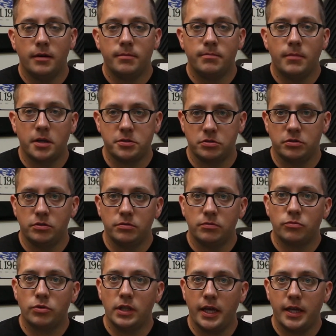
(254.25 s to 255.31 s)
muscle
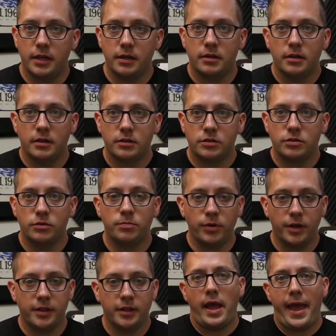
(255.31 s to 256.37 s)
related to
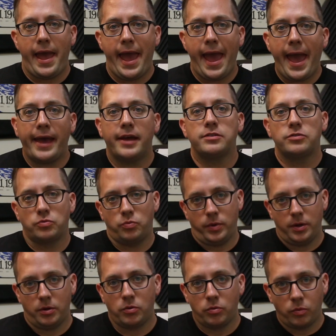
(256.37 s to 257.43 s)
breathing. As
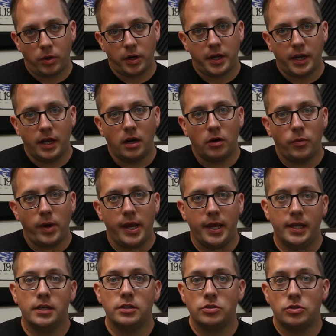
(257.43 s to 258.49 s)
we are working our way
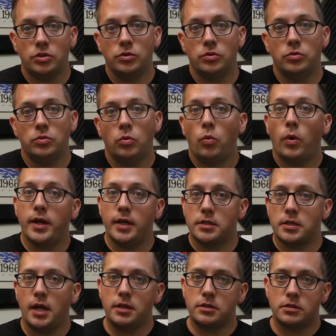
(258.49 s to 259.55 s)
into what it
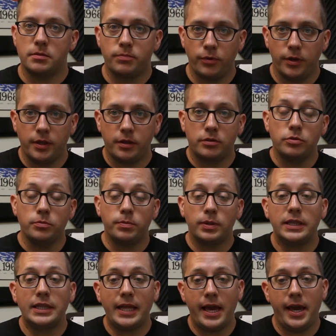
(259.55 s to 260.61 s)
takes to breathe to
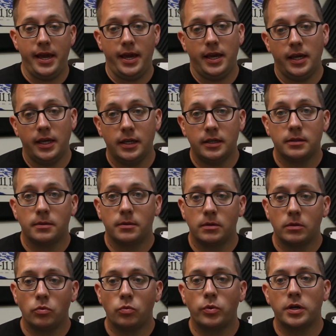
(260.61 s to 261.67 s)
play,
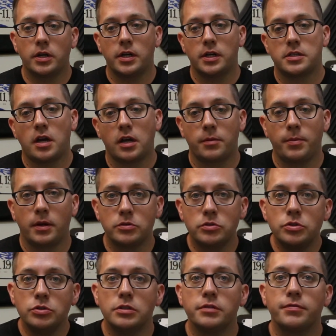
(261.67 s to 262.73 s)
we're going to talk about
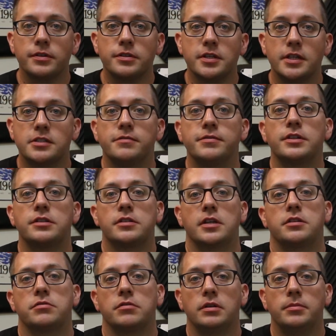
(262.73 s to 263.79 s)
two different sets of
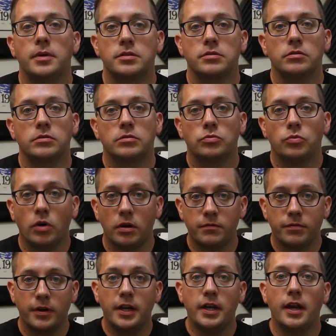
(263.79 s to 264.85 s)
accessory muscles, one
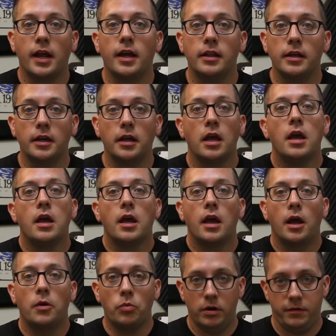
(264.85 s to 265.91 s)
for inhaling
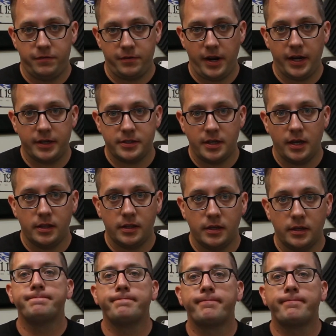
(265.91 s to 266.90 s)
and one for exhaling.